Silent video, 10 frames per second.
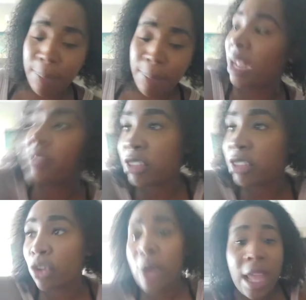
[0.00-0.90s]
happened. I
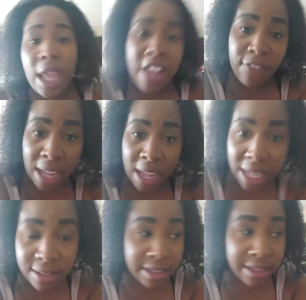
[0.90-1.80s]
said, so if I
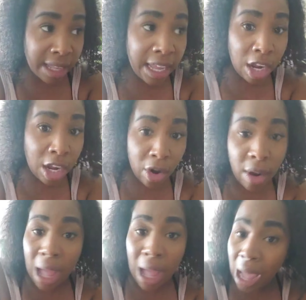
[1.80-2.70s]
get sick
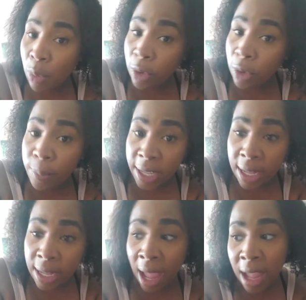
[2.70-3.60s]
here, I
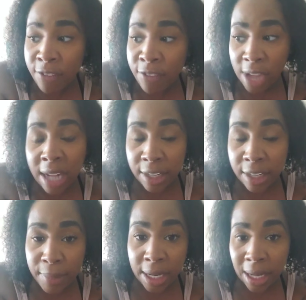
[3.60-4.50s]
have
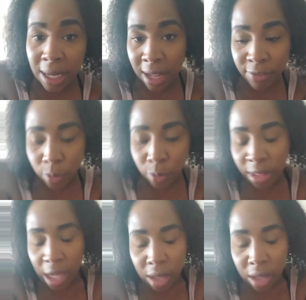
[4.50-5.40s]
documented, I have
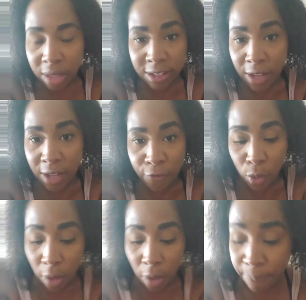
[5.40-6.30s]
what they call a skiff
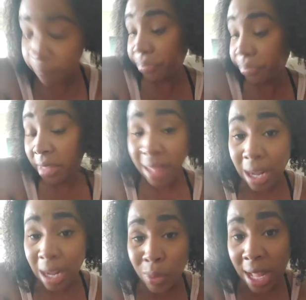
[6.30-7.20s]
form
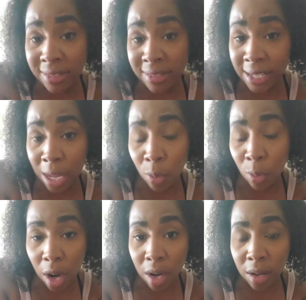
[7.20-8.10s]
that I got sick at
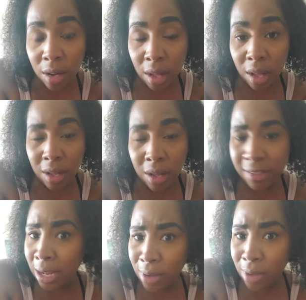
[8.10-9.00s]
work,
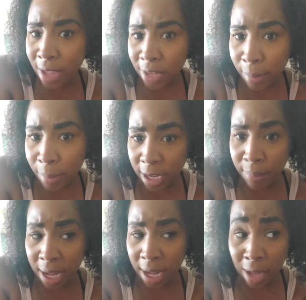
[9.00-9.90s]
because I don't have
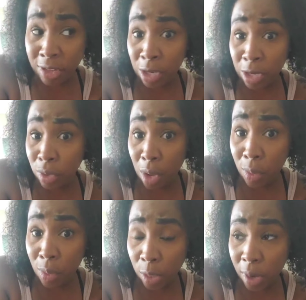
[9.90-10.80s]
anybody in my house. I don't
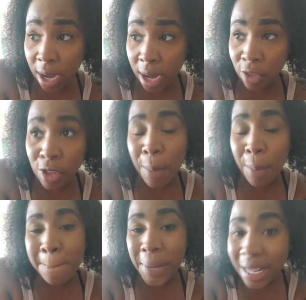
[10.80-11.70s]
go anywhere else
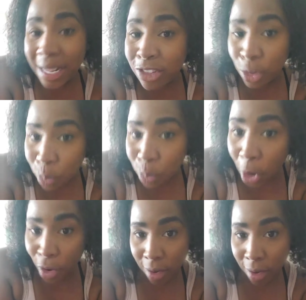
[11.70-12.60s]
but to
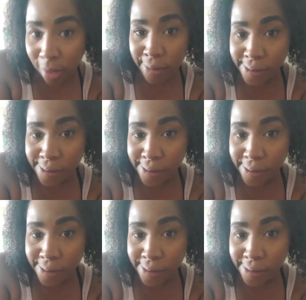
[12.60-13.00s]
work.